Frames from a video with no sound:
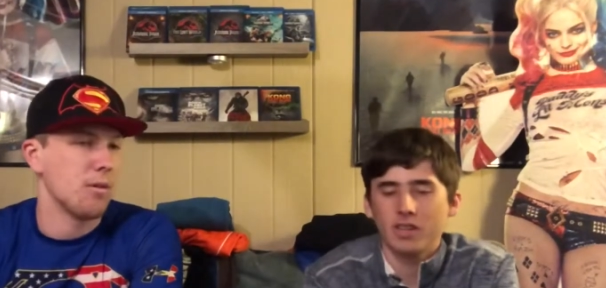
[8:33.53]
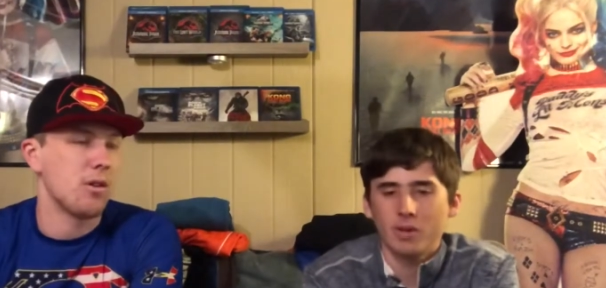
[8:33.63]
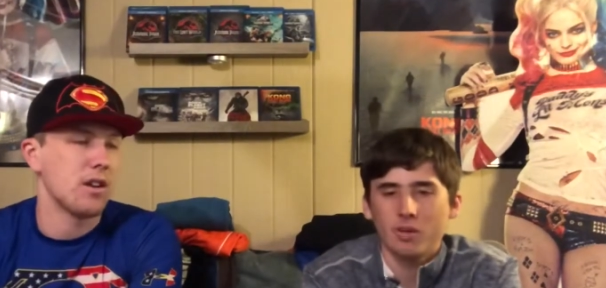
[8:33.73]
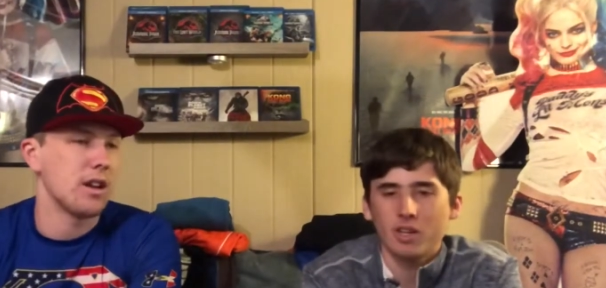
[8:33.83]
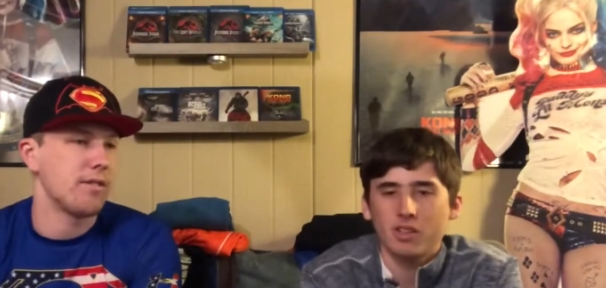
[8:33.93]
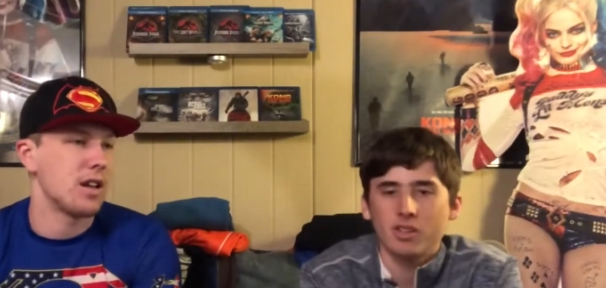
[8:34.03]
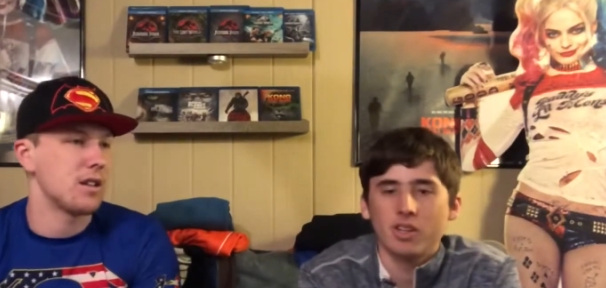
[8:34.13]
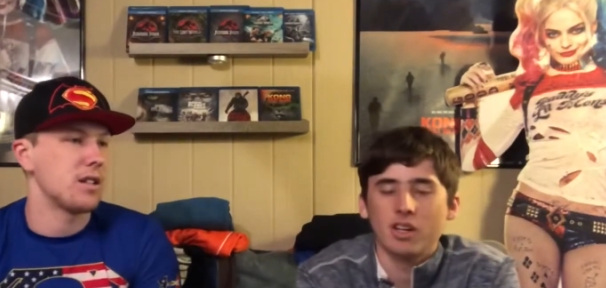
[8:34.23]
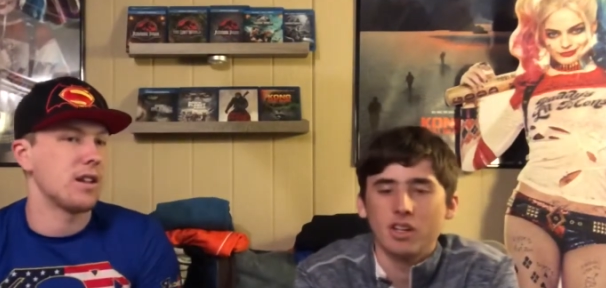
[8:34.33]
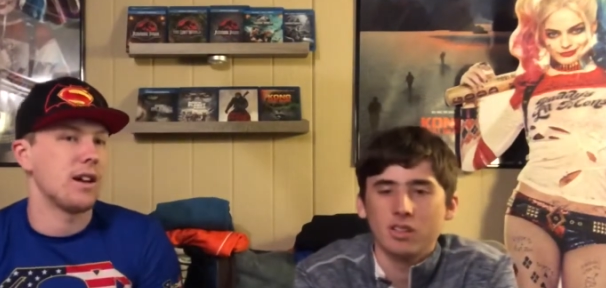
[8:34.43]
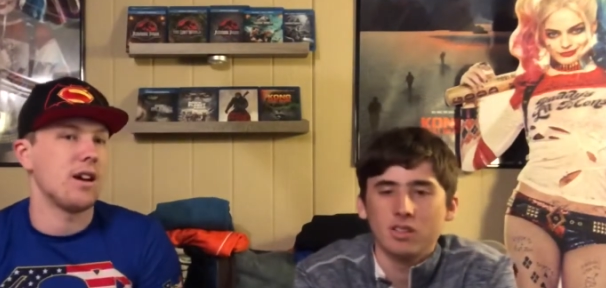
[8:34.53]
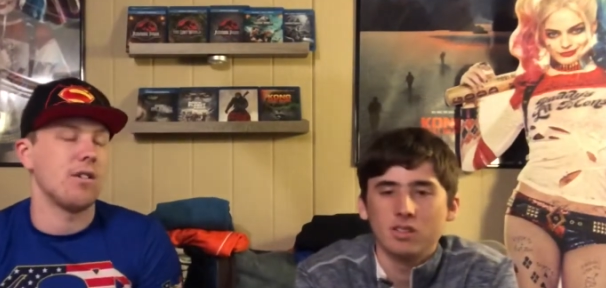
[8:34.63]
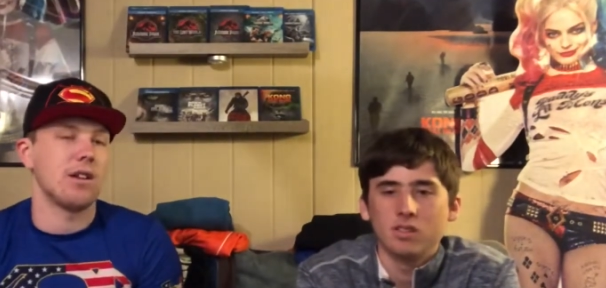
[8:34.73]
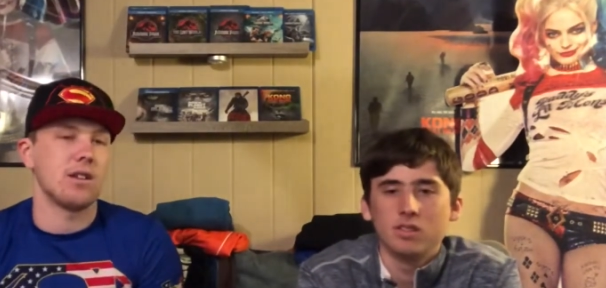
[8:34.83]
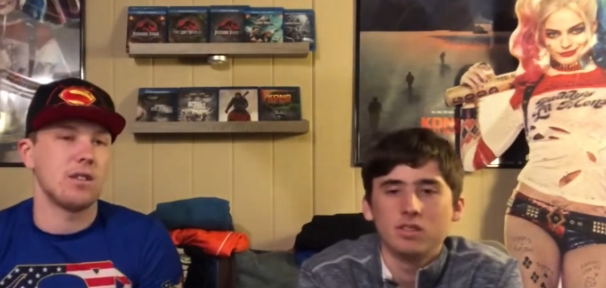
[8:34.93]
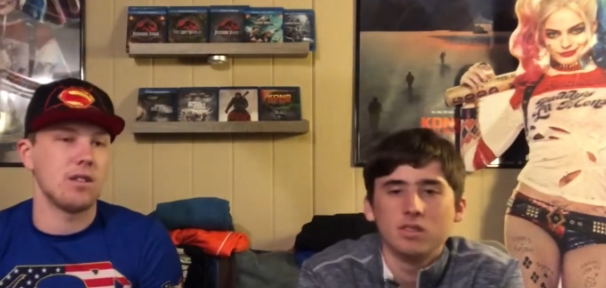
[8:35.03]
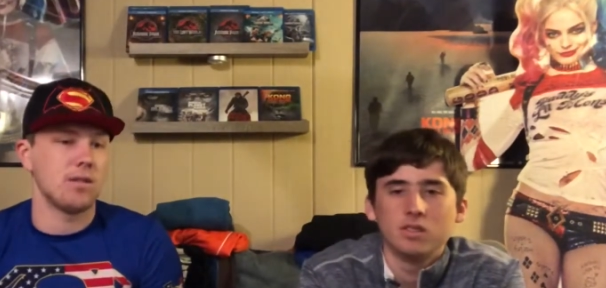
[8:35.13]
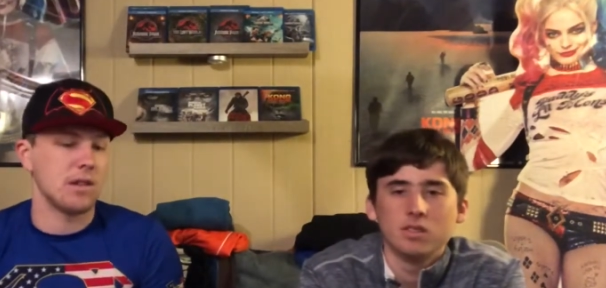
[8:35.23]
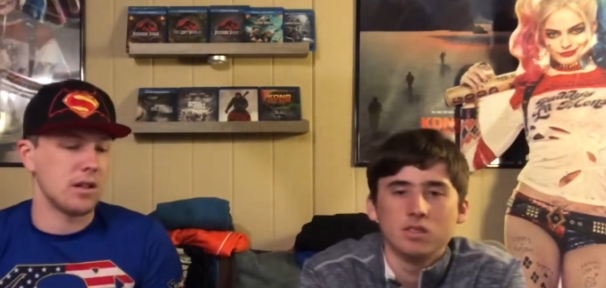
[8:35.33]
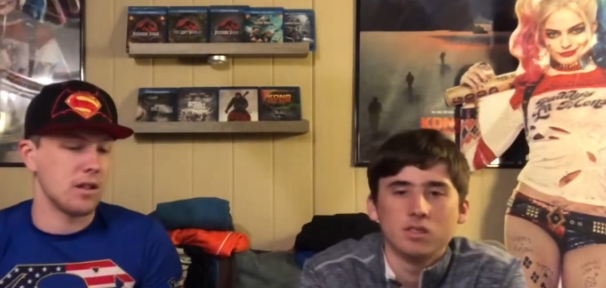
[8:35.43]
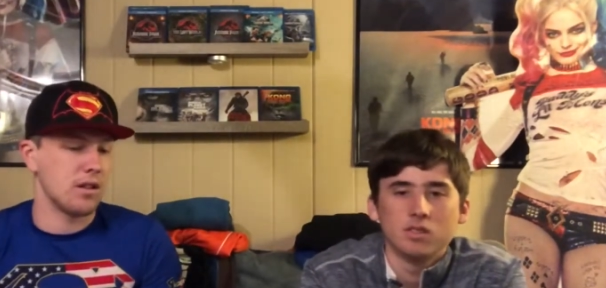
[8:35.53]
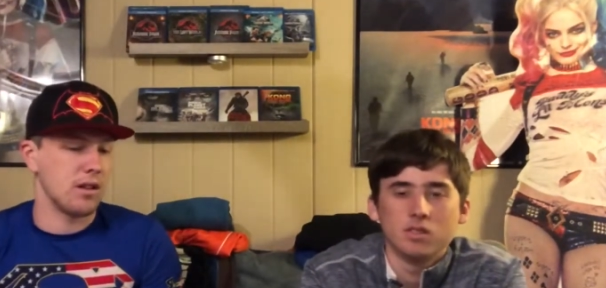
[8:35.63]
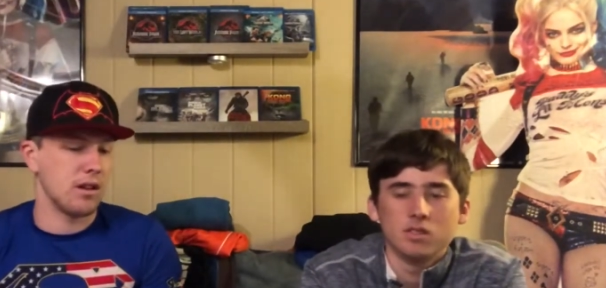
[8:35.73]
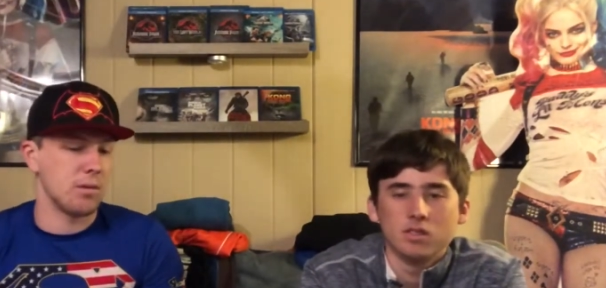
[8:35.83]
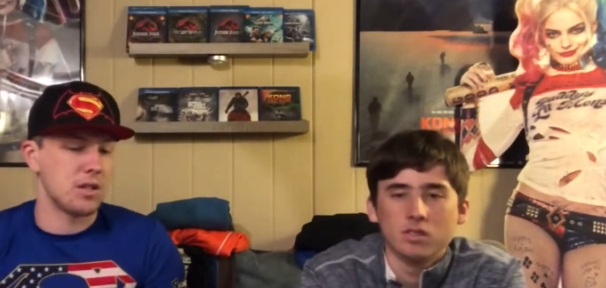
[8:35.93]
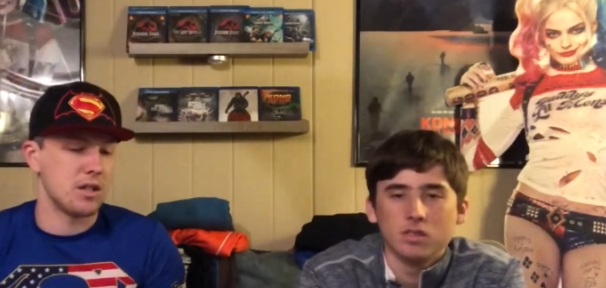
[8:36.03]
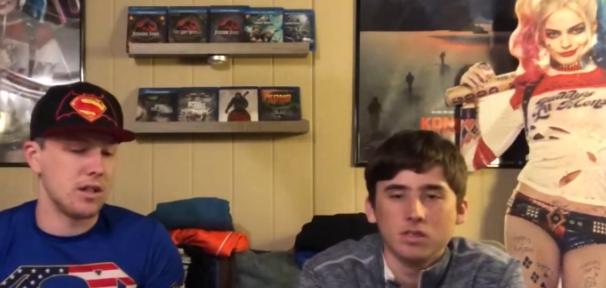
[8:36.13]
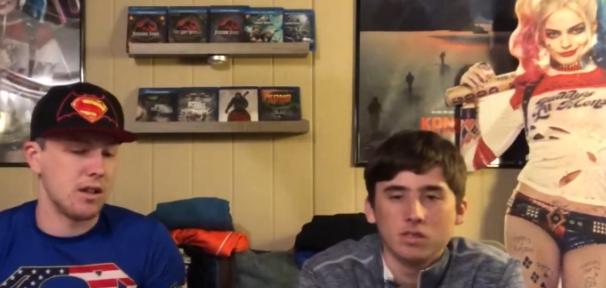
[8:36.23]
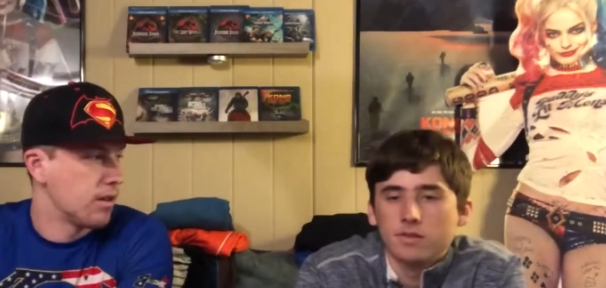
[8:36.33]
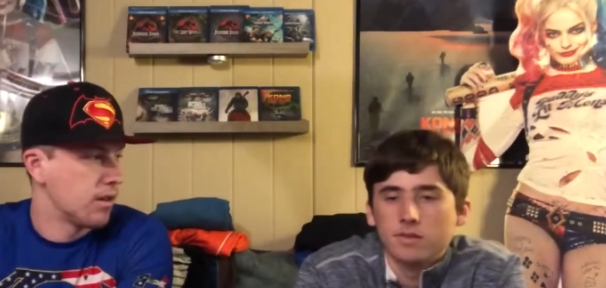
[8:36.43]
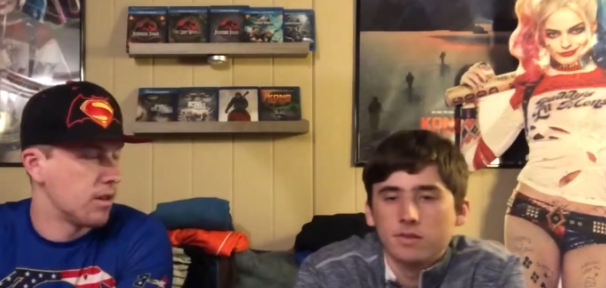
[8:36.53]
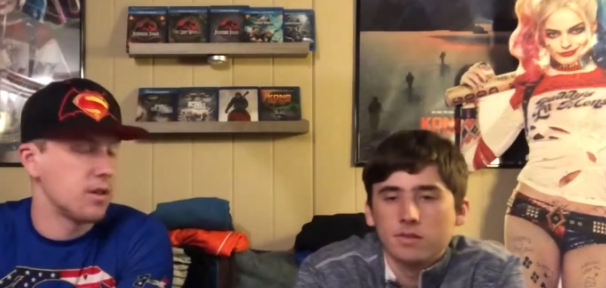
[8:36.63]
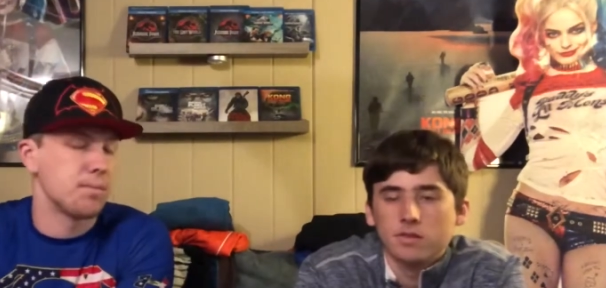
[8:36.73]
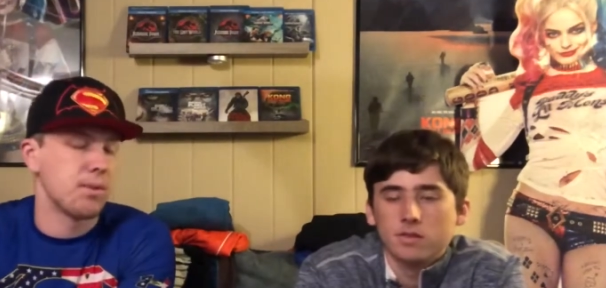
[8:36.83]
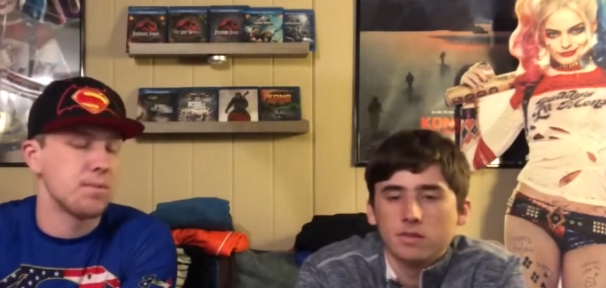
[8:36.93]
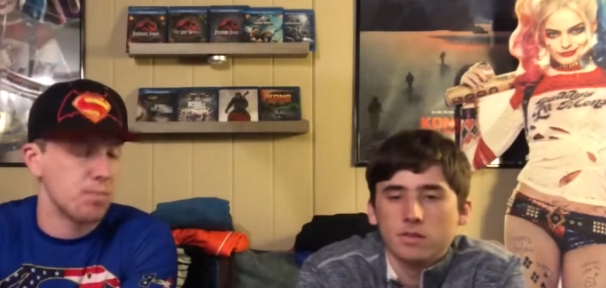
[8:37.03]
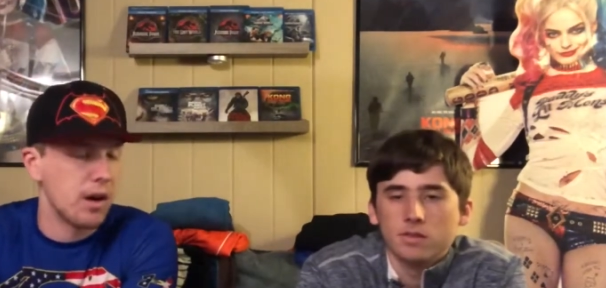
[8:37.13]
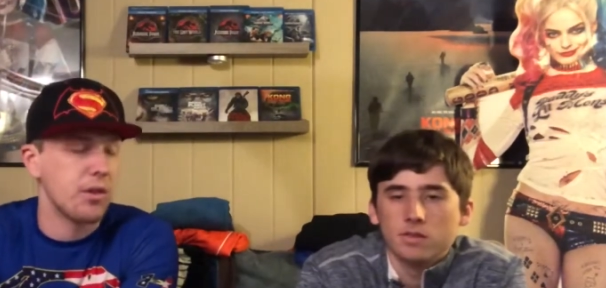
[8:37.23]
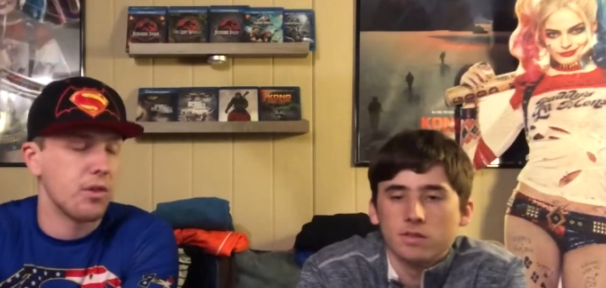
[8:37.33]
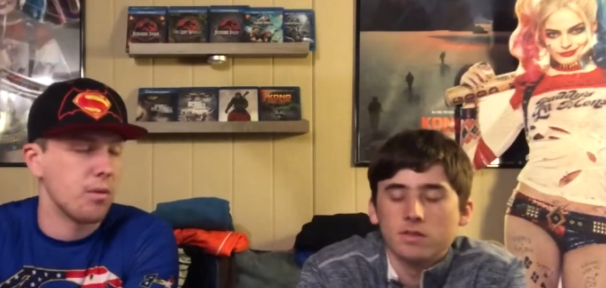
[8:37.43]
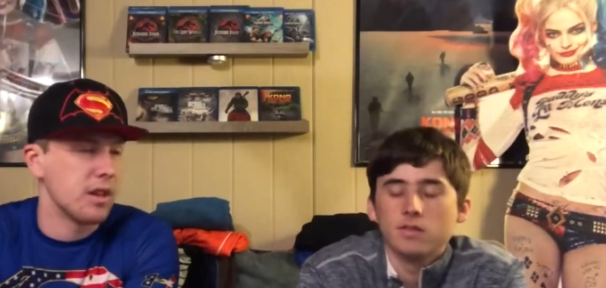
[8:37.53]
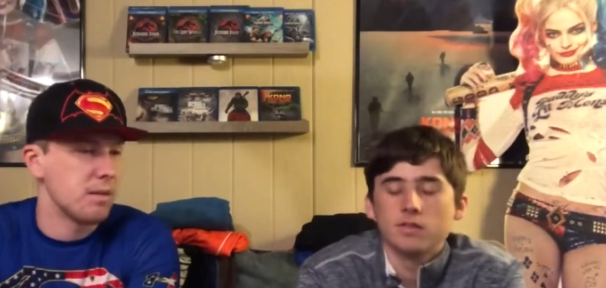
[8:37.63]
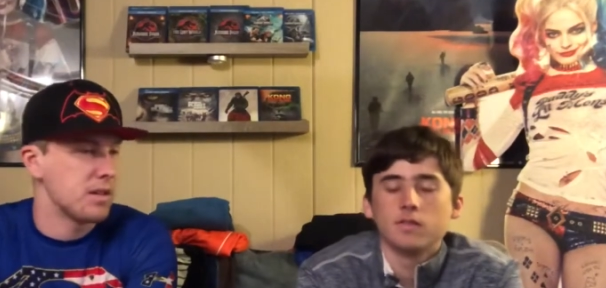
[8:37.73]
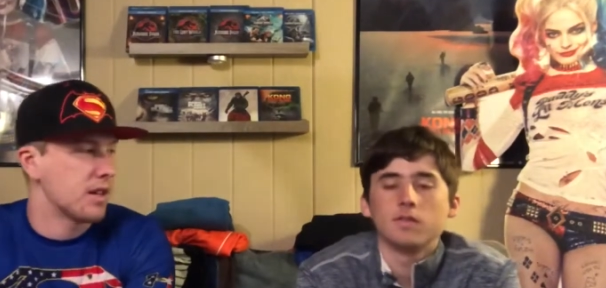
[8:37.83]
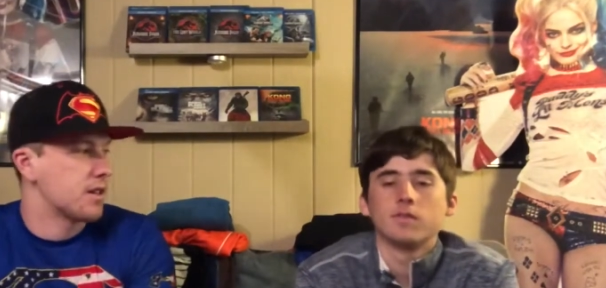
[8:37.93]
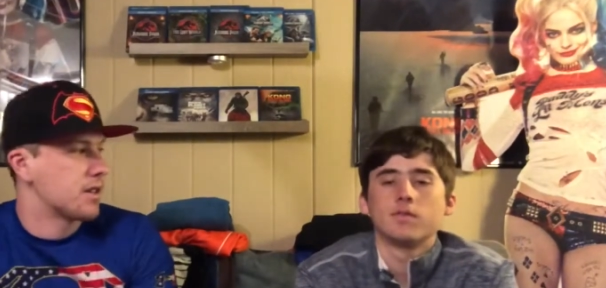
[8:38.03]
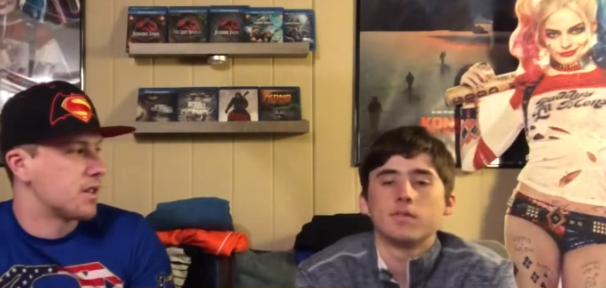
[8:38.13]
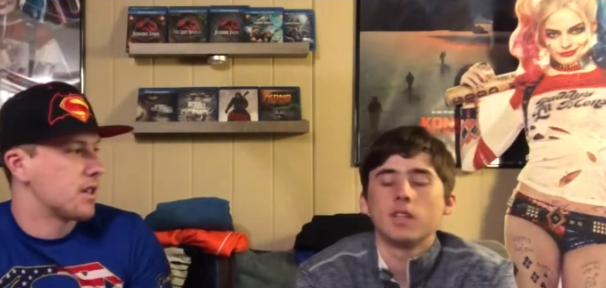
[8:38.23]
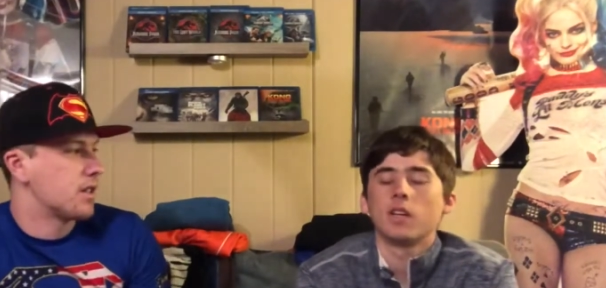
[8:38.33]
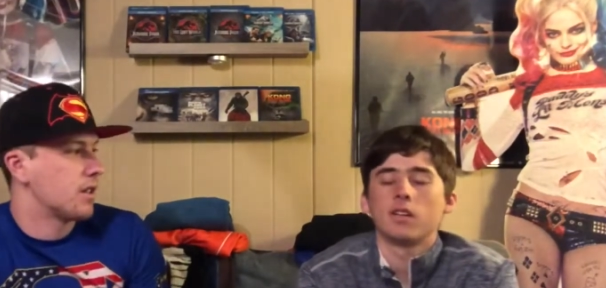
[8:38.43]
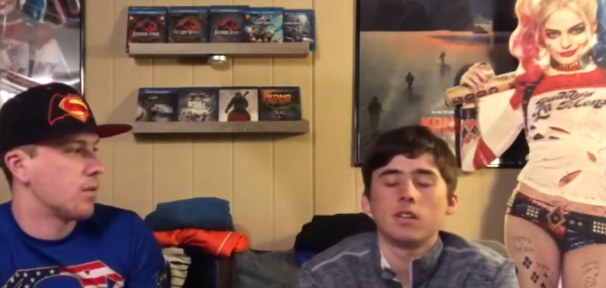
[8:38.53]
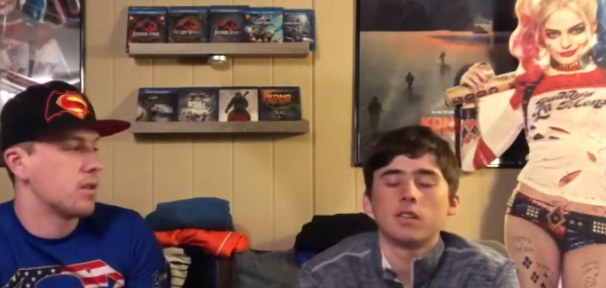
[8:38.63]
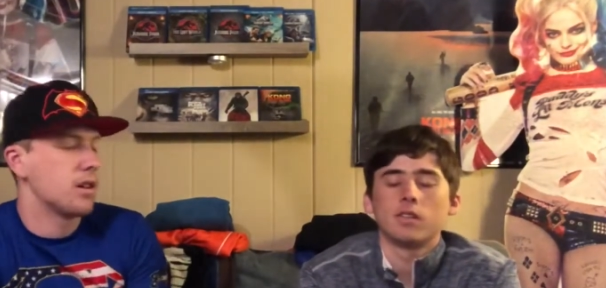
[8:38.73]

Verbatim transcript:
Speaker 1: were they all were kind of testing it out. Like the the uh, what's his name? His, his brother, the one that was like his assistant yeah, yeah,